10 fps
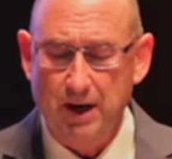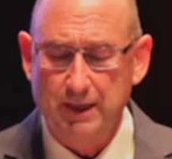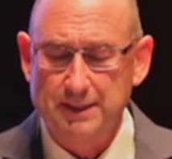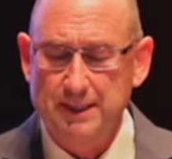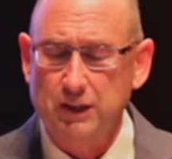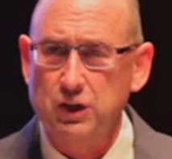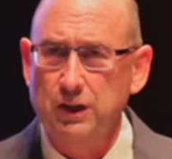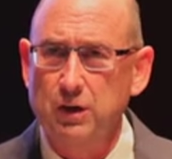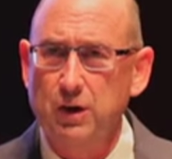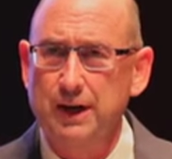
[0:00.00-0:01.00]
and
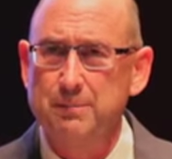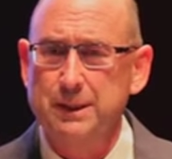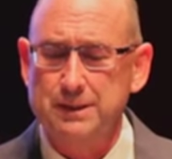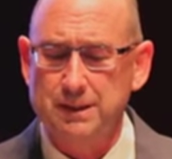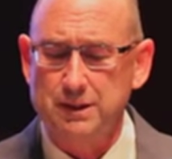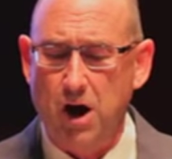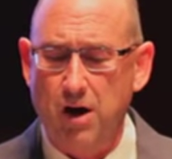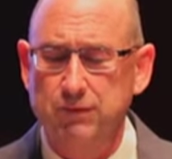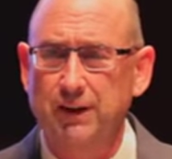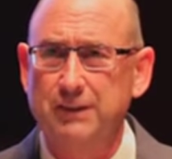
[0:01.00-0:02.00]
sexually oriented business
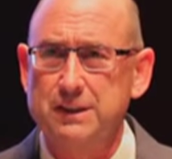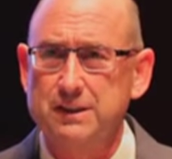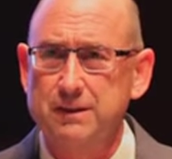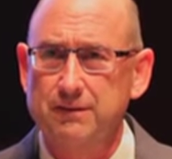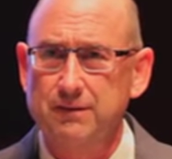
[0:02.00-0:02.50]
off limits